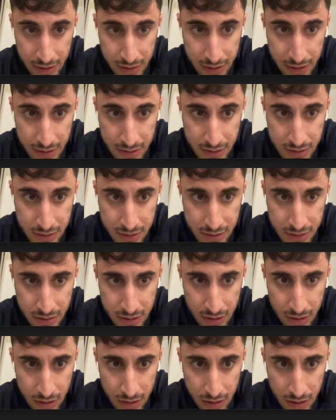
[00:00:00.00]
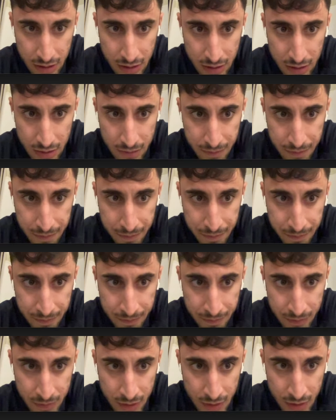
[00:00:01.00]
is, um,
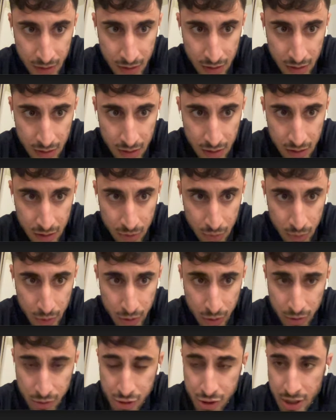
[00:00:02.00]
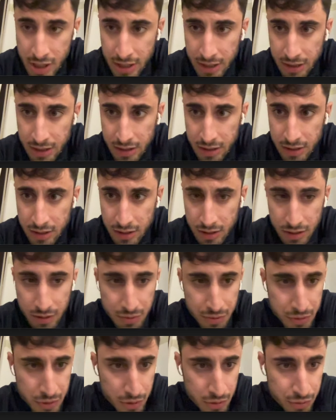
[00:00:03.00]
we don't check
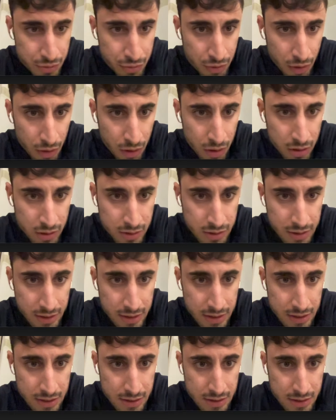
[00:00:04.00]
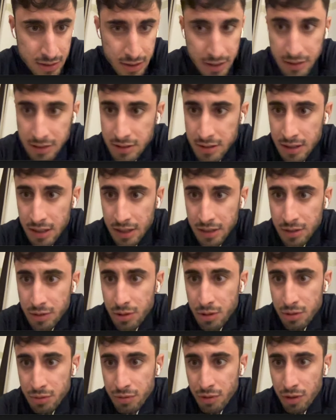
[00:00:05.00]
if your vault is inside
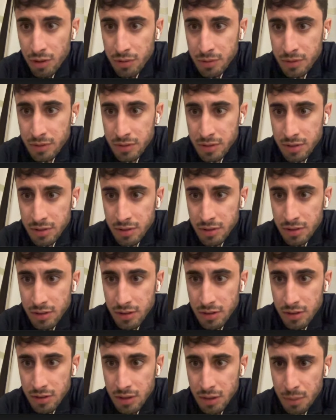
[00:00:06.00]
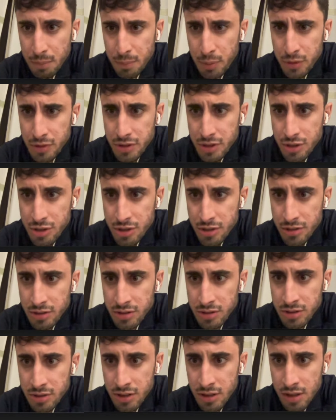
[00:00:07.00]
your vault
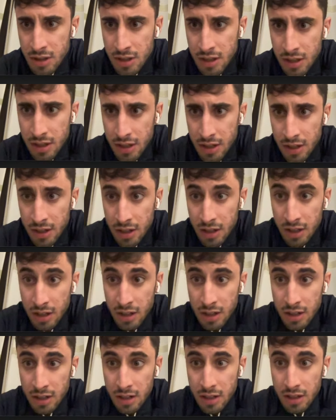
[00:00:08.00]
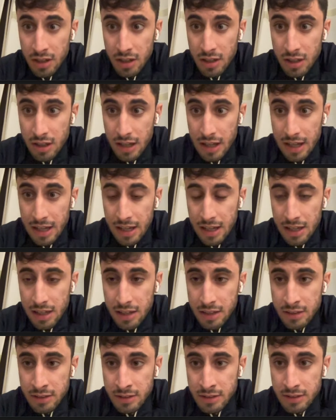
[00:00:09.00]
positions,
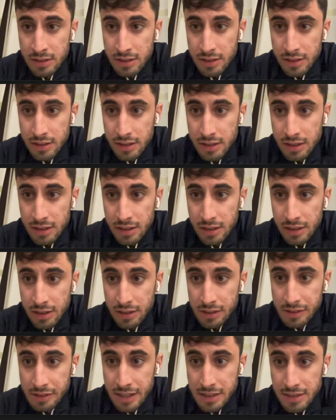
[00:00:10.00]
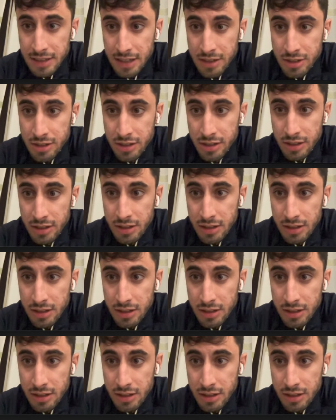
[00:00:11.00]
and that's actually